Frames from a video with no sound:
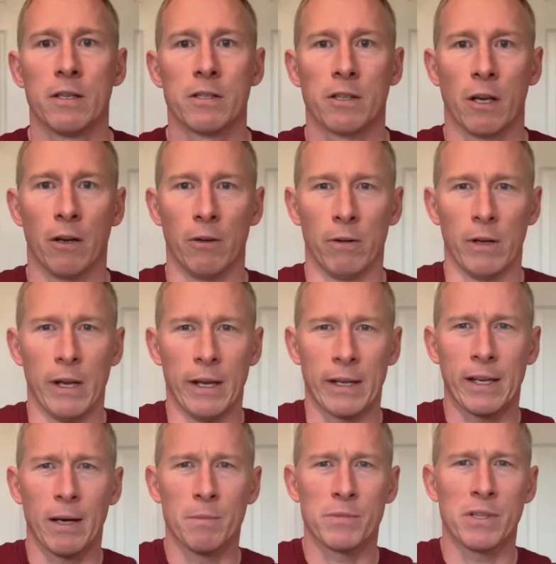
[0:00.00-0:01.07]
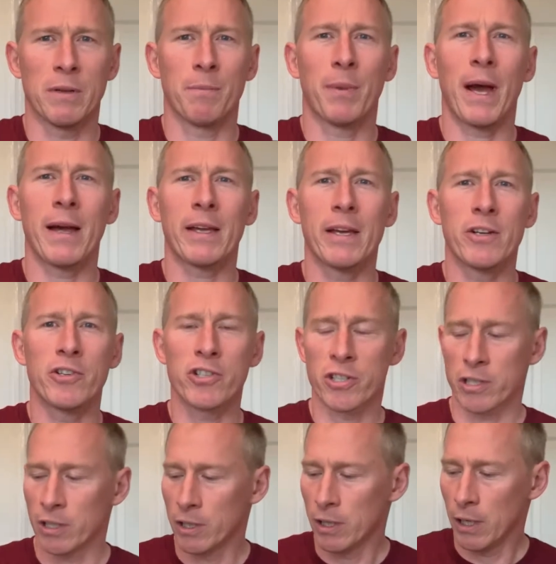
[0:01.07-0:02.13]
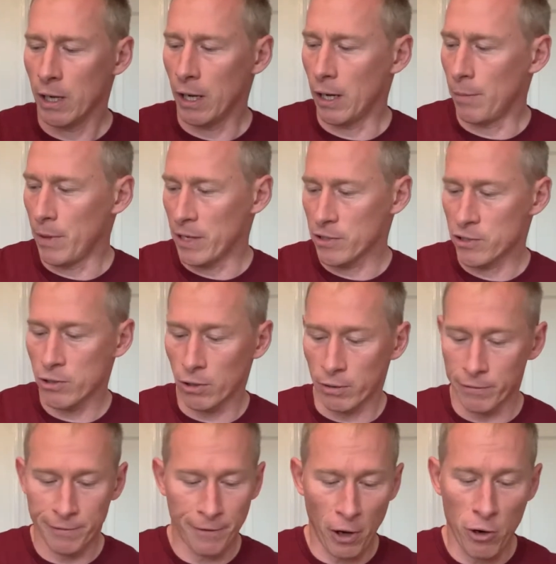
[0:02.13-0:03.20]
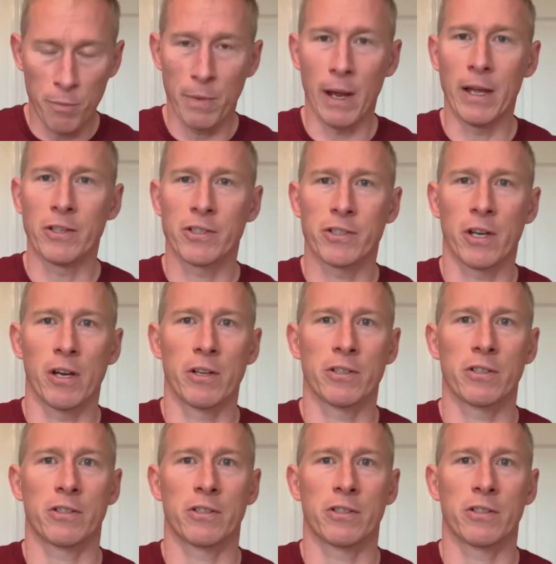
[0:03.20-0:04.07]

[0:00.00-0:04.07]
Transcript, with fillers: So it comes in packaged um, it's got foam inserts,